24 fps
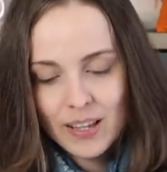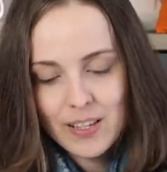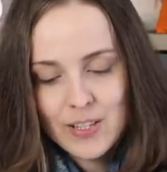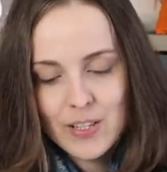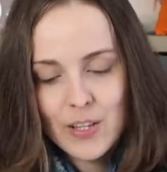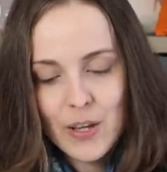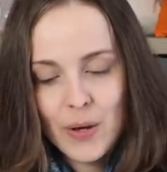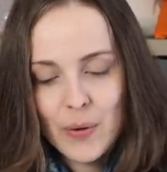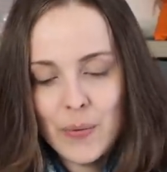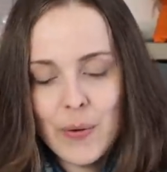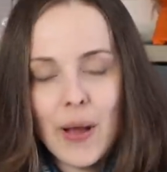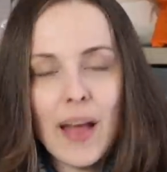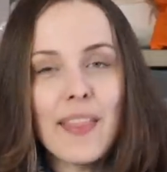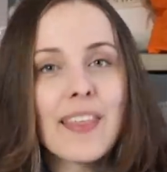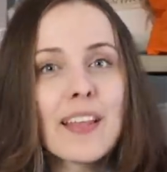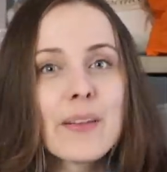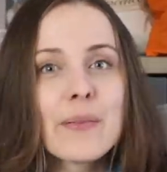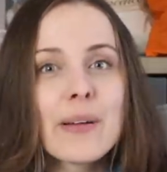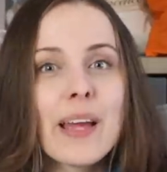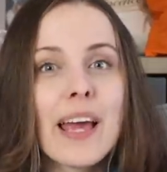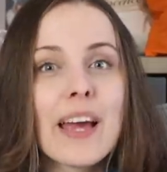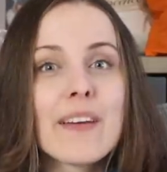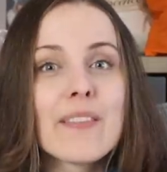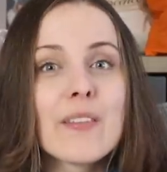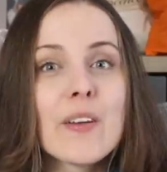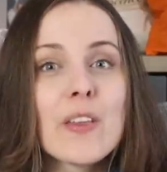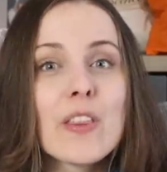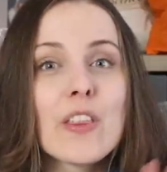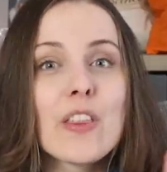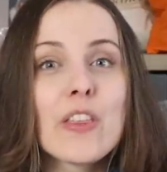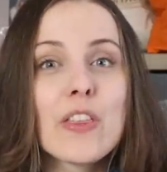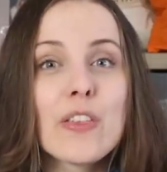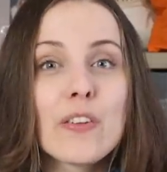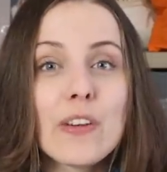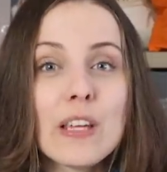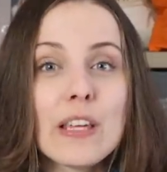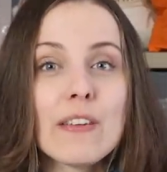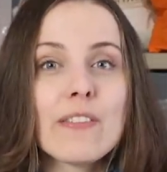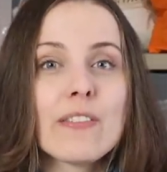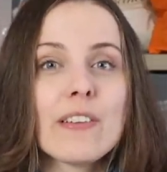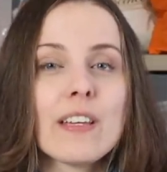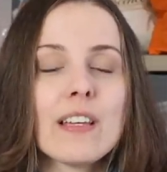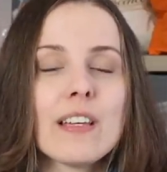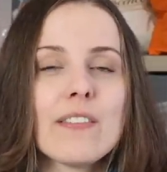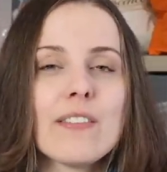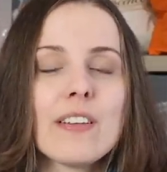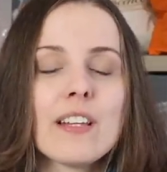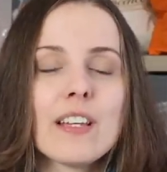So, and then we have all the three
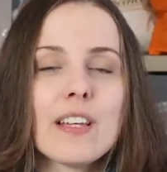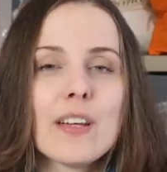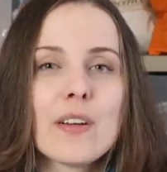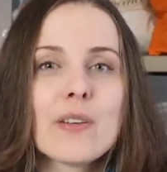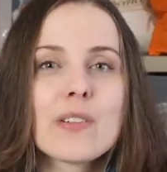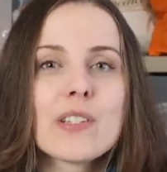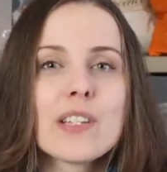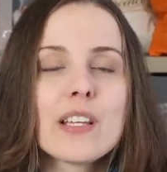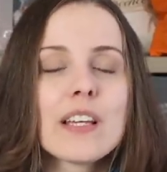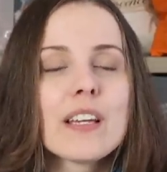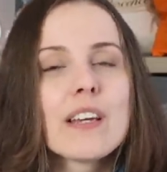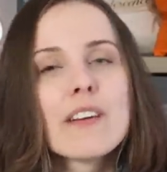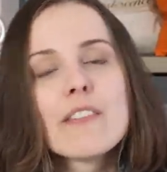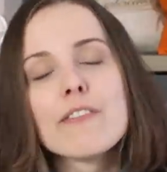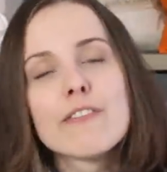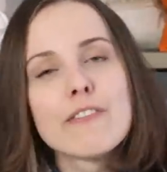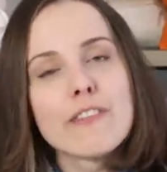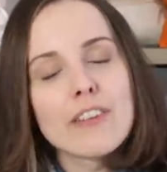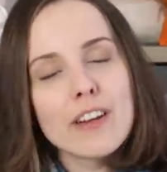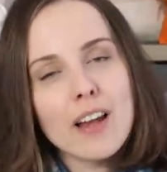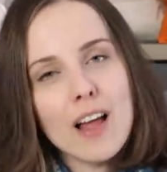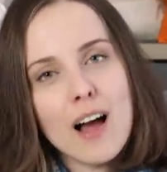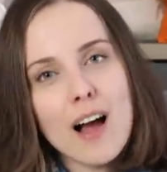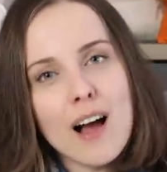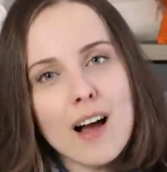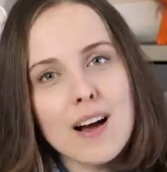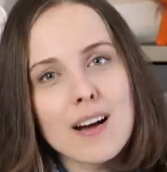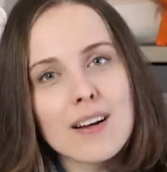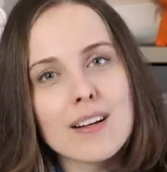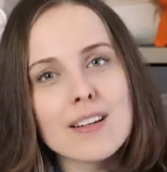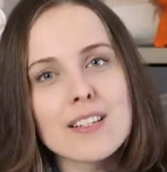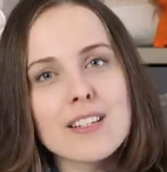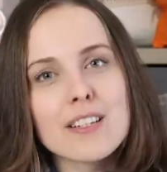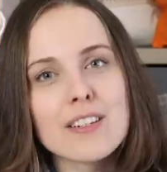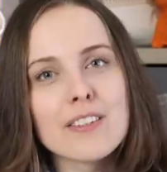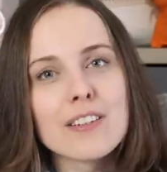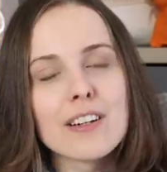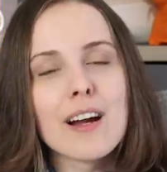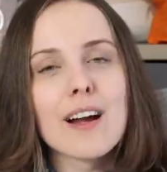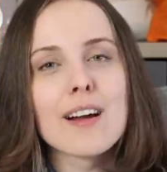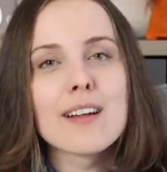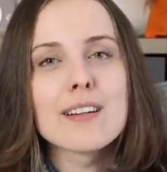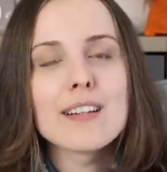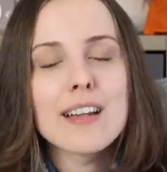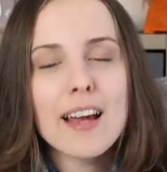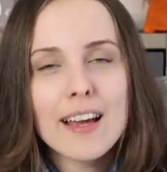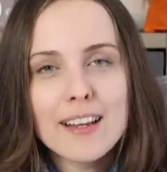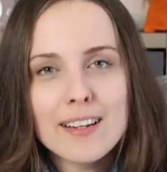videos, vlogs in
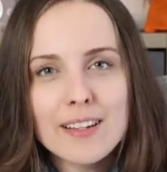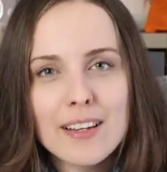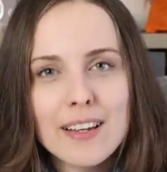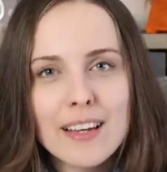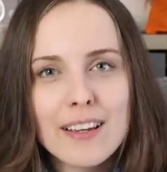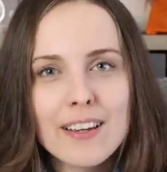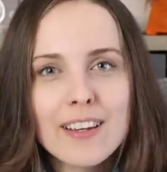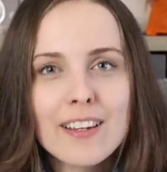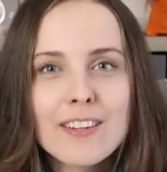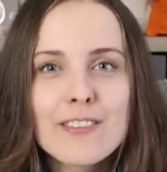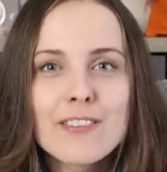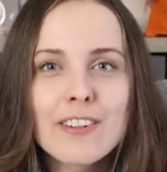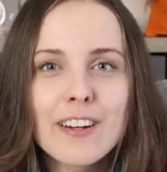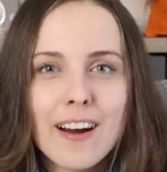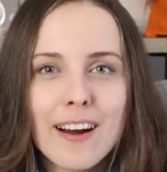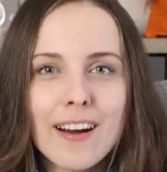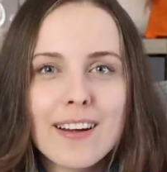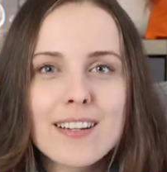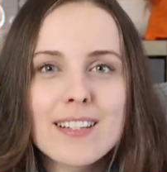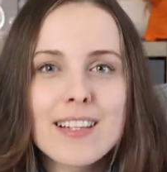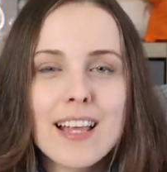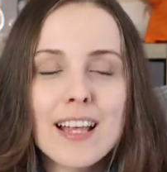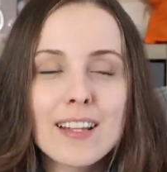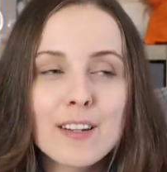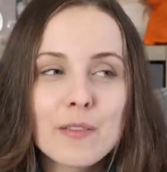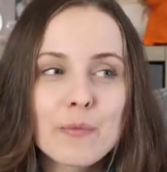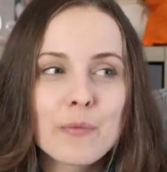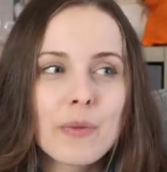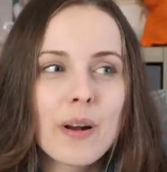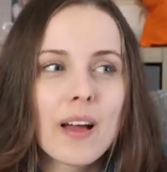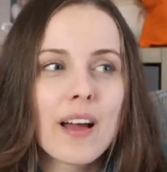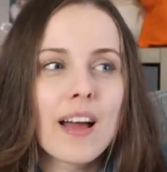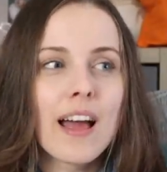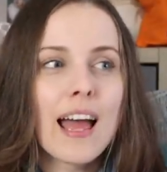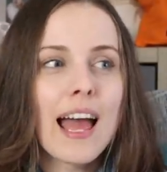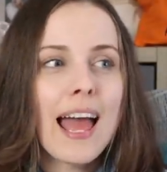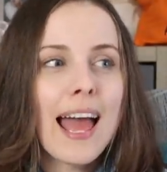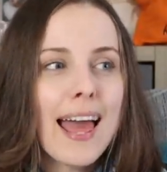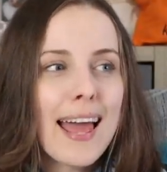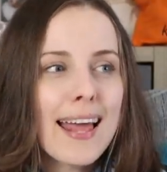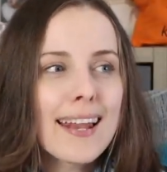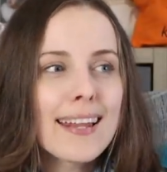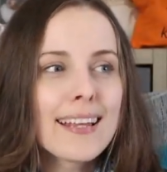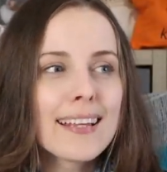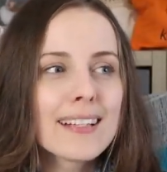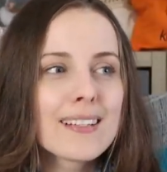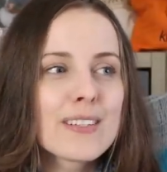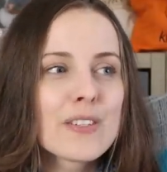regard and in regards Edinburgh,
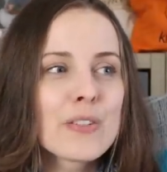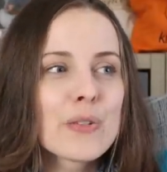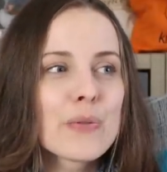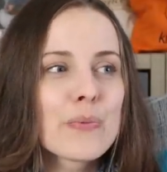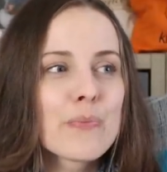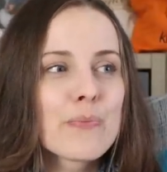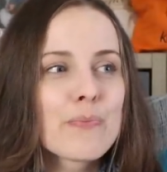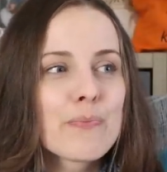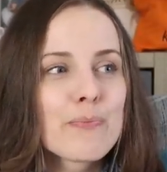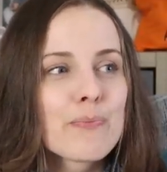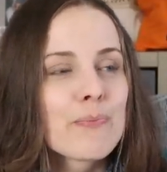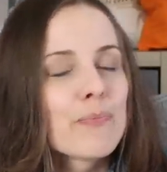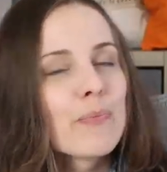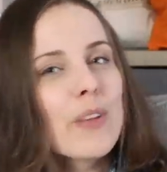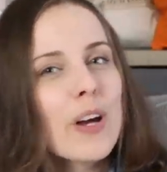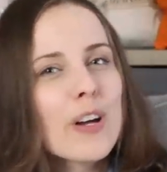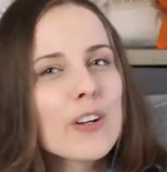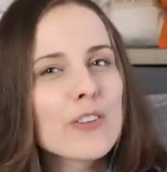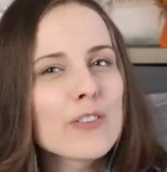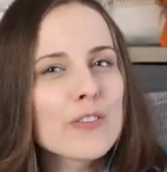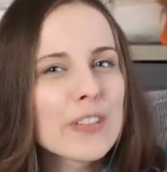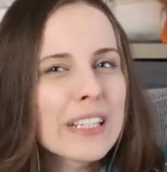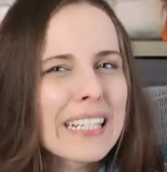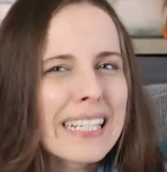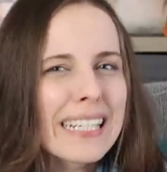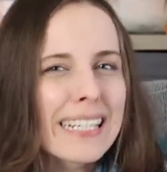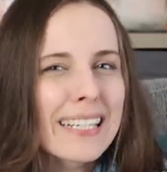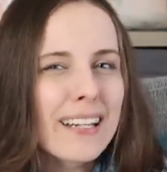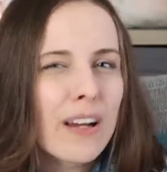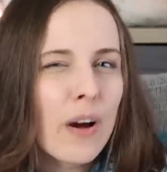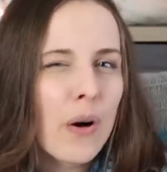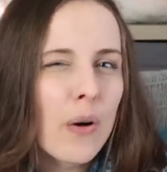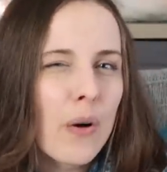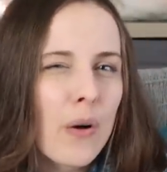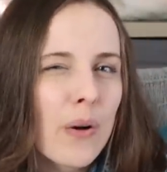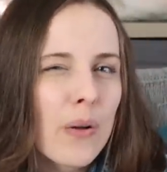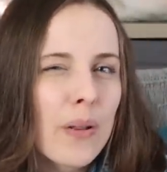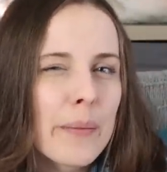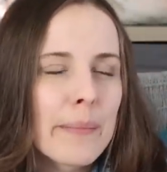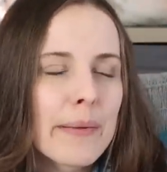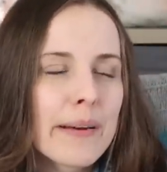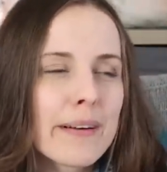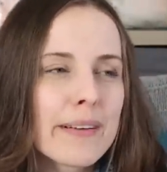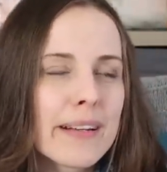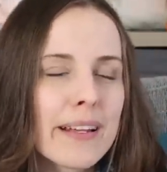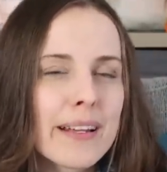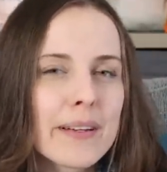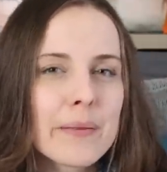and it's not really all
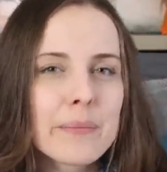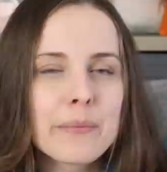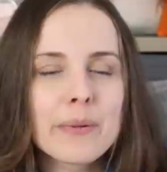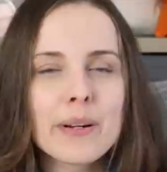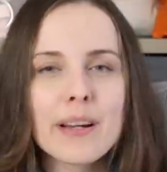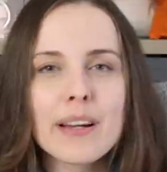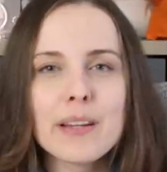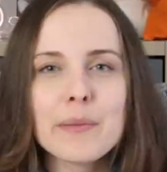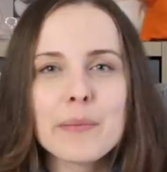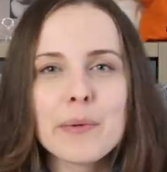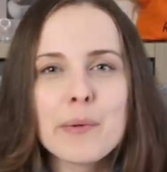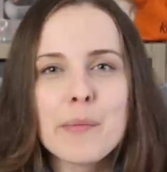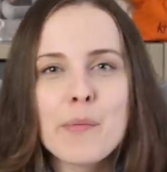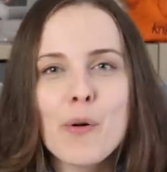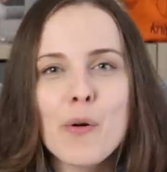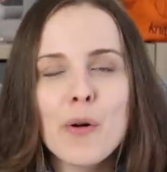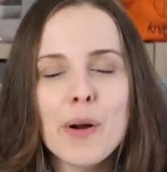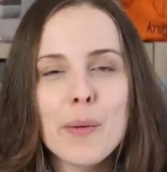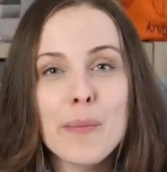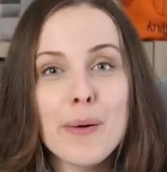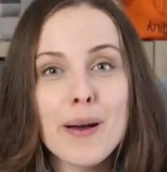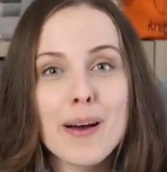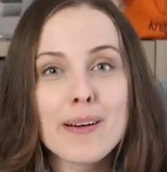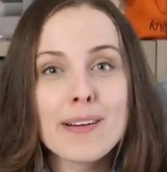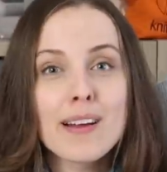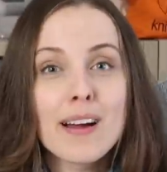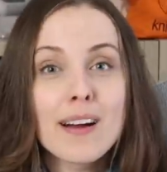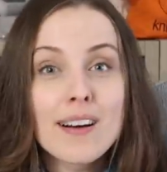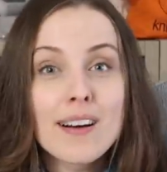about Edinburgh, I mean more about